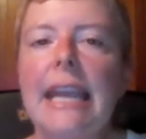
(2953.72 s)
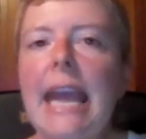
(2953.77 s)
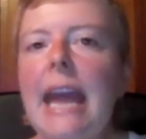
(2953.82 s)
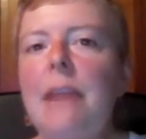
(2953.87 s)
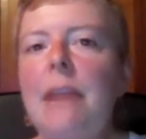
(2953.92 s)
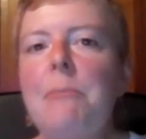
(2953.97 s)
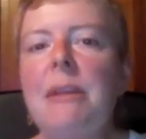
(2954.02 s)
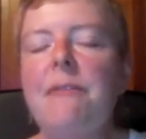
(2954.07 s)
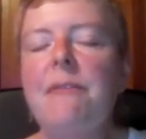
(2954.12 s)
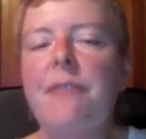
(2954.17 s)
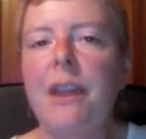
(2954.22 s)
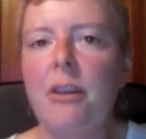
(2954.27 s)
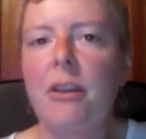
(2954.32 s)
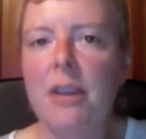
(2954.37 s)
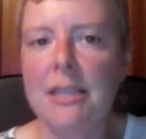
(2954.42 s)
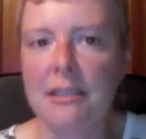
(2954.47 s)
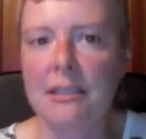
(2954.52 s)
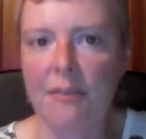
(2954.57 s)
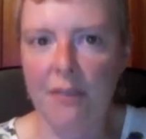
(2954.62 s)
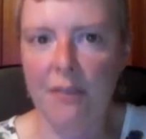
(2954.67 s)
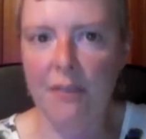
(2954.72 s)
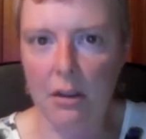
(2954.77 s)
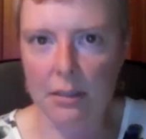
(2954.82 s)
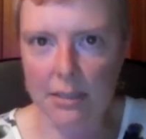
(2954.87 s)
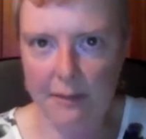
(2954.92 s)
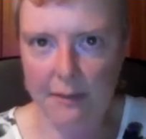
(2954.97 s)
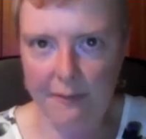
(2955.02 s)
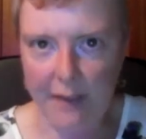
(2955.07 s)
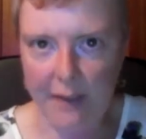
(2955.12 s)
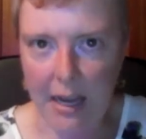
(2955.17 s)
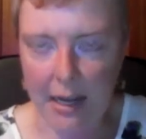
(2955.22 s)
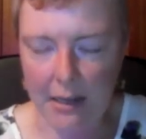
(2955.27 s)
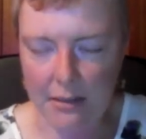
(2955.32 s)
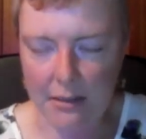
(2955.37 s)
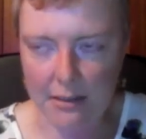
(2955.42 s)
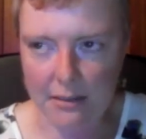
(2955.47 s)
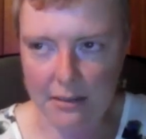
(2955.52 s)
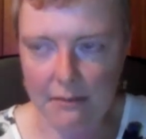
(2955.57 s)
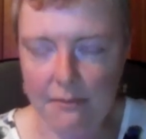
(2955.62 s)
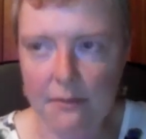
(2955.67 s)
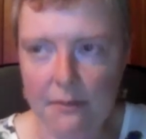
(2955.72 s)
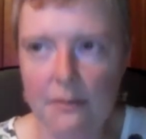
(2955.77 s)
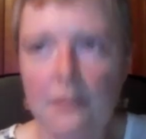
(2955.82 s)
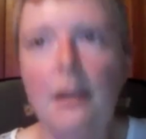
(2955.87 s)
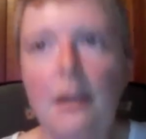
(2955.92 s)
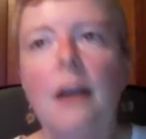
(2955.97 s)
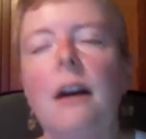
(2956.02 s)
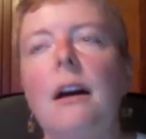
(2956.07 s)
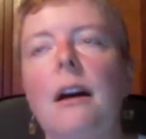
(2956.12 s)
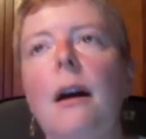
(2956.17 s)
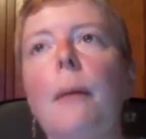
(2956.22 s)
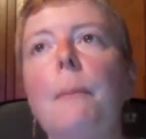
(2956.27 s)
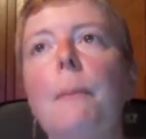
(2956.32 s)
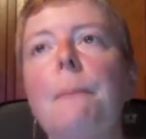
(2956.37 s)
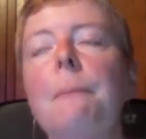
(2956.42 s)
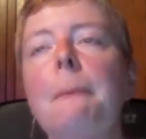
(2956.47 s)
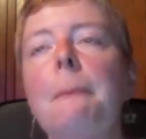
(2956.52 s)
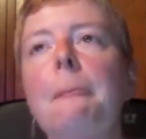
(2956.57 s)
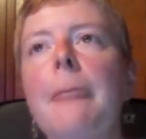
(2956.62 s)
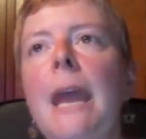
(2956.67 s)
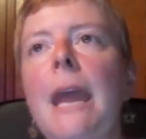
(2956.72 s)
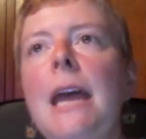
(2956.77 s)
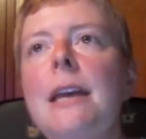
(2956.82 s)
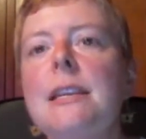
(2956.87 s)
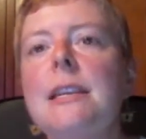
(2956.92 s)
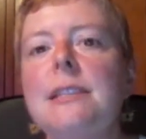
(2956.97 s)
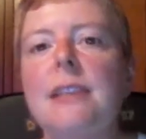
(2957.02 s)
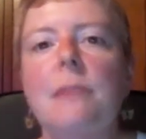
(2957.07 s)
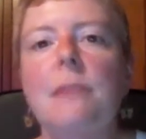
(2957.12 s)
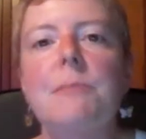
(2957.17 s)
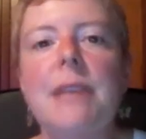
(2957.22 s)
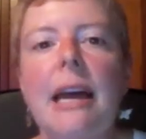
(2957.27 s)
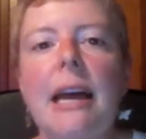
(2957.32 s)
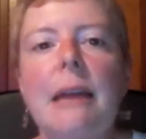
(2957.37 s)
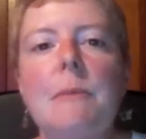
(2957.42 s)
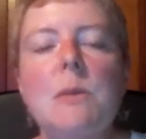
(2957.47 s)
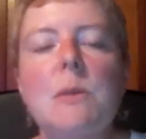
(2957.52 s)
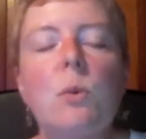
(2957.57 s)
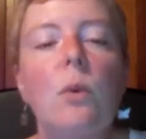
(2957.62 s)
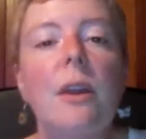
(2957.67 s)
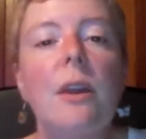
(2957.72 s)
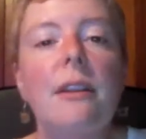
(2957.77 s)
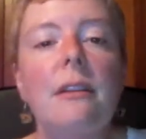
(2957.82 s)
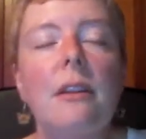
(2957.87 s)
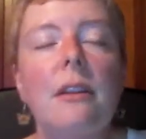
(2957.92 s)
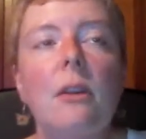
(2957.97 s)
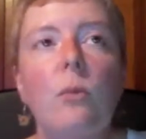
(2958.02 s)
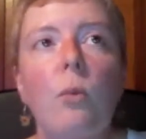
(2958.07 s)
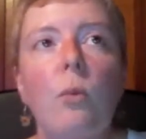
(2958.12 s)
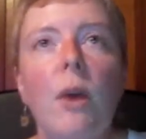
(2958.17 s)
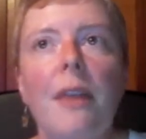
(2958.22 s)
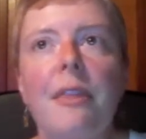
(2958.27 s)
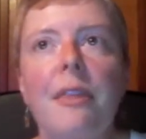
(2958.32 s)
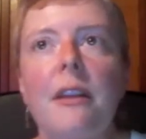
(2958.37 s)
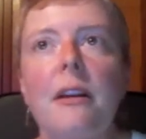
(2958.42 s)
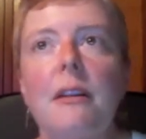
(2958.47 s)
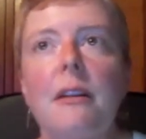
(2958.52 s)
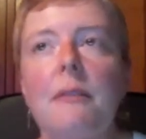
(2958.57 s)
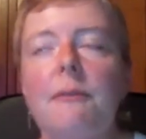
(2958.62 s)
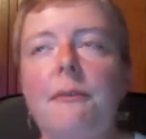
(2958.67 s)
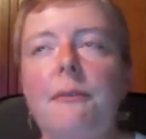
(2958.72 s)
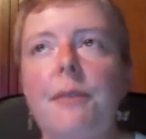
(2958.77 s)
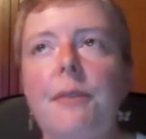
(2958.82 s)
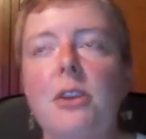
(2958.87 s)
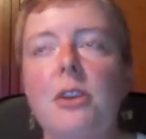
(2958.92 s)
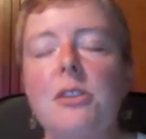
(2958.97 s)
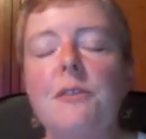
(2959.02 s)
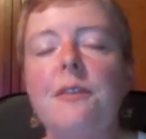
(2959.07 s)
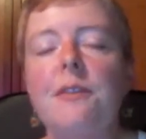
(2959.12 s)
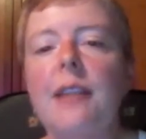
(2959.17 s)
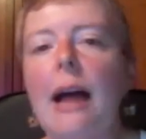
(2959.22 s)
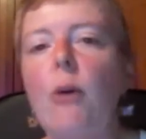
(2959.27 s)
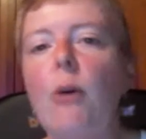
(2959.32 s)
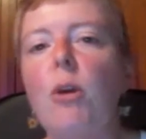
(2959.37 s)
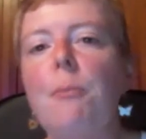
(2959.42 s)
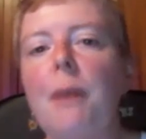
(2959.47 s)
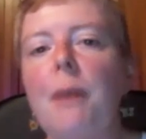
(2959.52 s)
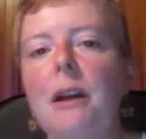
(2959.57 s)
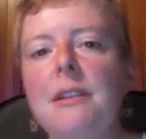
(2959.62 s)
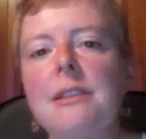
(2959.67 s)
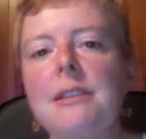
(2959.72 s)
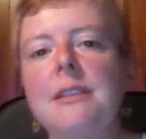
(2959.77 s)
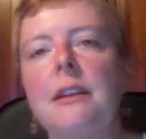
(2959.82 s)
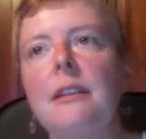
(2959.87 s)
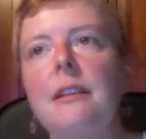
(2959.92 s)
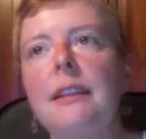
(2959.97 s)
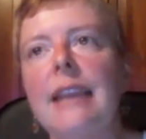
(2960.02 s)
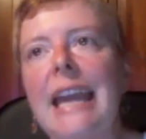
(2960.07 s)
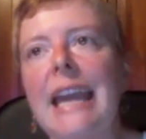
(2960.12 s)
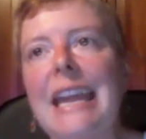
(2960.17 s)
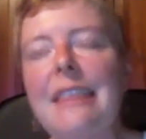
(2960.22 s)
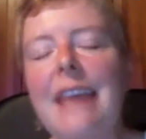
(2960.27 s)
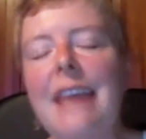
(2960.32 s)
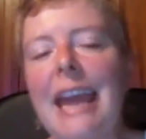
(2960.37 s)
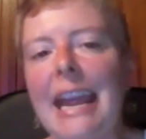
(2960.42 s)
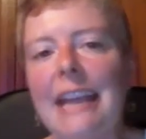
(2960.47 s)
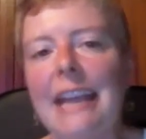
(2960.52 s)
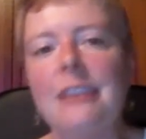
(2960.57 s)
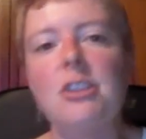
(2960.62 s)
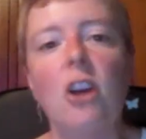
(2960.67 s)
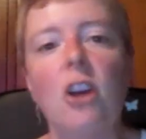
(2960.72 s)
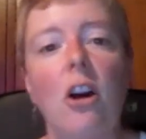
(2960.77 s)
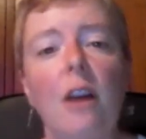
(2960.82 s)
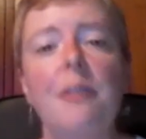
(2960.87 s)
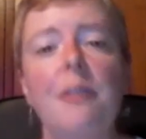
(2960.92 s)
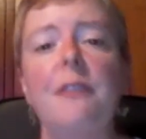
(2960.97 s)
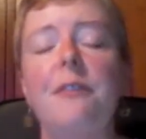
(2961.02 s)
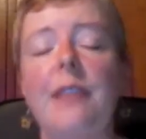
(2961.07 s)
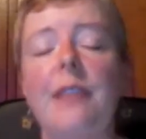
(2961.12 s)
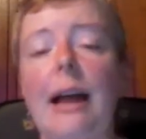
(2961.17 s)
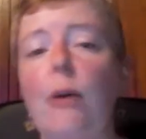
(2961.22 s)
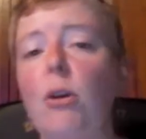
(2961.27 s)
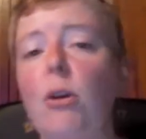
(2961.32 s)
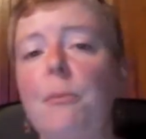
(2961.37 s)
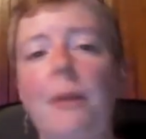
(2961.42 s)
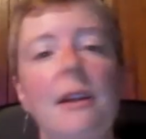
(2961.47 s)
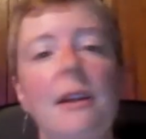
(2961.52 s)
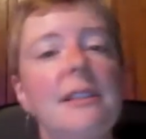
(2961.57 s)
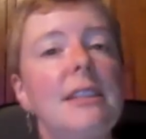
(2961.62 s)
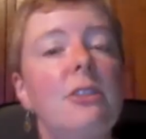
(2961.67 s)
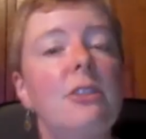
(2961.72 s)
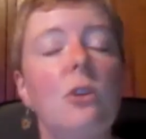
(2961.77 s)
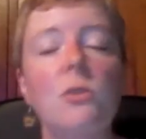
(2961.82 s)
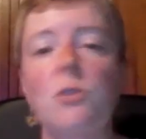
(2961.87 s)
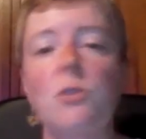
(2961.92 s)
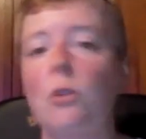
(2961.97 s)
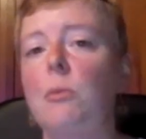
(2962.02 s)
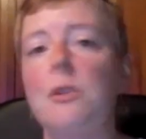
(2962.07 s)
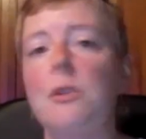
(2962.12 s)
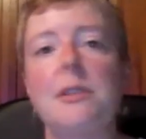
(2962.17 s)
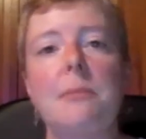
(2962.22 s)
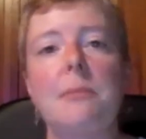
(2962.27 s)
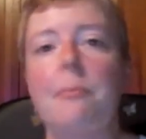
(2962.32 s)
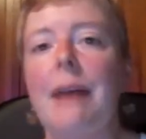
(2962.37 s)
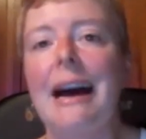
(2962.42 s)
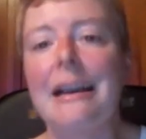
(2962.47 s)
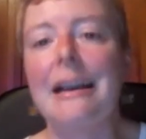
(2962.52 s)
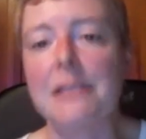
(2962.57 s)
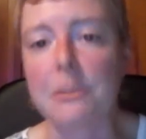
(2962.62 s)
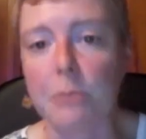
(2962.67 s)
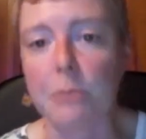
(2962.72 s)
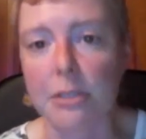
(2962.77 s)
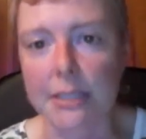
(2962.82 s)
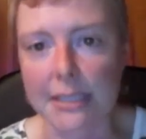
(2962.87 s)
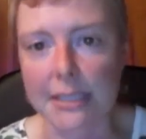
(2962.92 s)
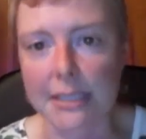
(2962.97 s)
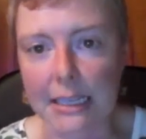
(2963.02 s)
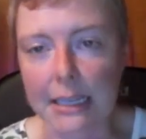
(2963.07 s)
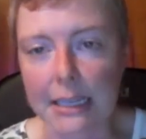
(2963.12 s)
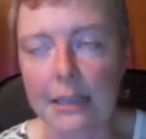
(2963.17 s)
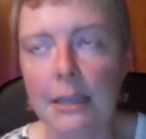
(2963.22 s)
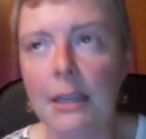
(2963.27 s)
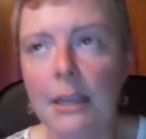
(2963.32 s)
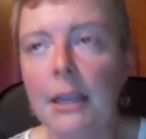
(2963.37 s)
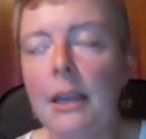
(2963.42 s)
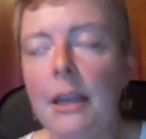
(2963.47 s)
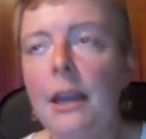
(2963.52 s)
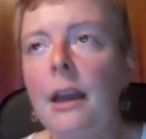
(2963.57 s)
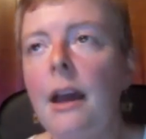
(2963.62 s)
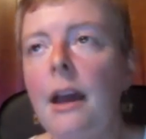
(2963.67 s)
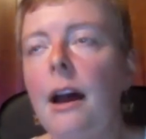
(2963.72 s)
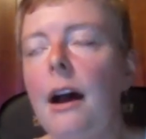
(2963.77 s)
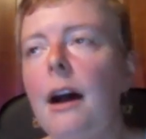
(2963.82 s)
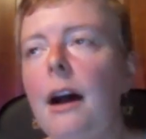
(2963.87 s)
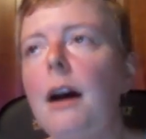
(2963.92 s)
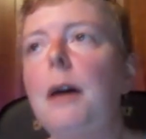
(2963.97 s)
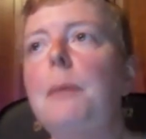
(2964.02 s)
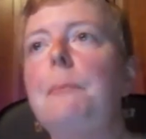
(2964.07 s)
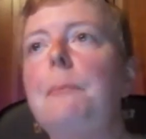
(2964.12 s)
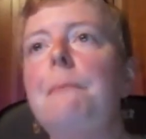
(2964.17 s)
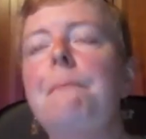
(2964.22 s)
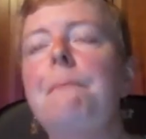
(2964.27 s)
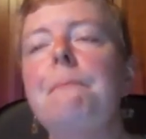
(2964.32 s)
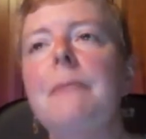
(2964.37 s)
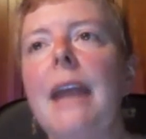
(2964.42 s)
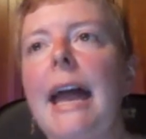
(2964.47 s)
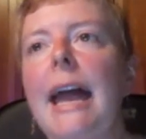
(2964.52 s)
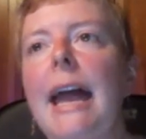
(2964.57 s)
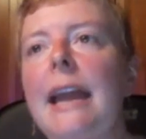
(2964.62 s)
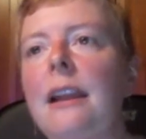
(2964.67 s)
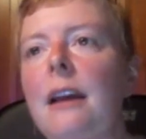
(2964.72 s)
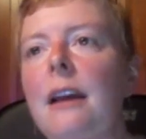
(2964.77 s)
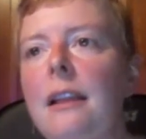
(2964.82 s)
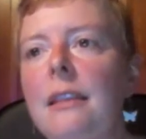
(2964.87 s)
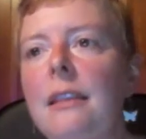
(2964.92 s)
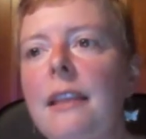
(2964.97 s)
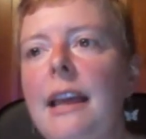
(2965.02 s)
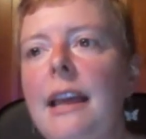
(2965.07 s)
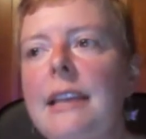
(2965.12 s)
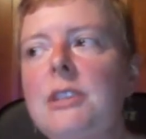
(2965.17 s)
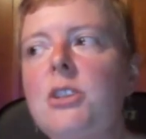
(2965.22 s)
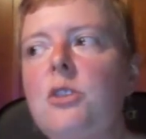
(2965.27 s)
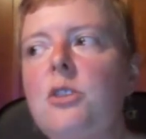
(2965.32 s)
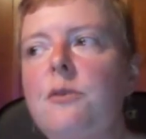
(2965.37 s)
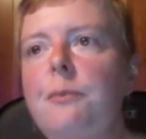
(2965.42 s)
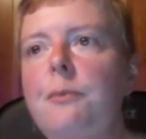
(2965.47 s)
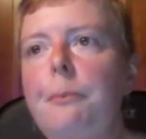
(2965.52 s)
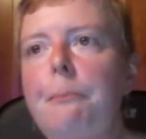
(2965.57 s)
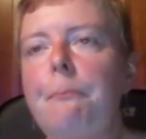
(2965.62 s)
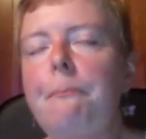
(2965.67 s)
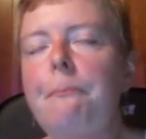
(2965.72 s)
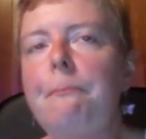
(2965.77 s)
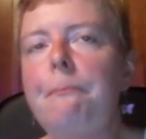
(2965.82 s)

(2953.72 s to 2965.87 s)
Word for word: can be very difficult to find. Um, sometimes when when the there's flower buds, they'll lay the eggs on the flower buds. Those are almost impossible to see. Um, and unless you've